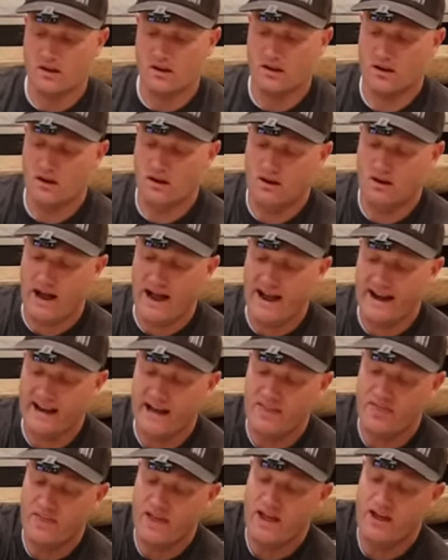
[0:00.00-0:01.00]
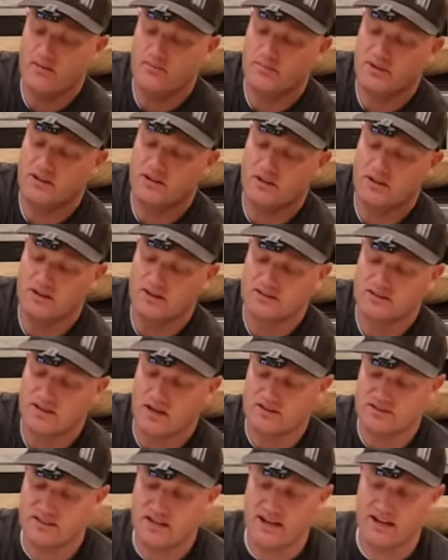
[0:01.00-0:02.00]
Oh, I got that because I was
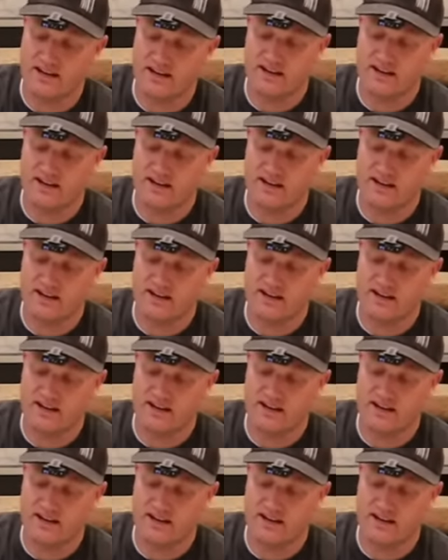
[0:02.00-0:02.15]
like,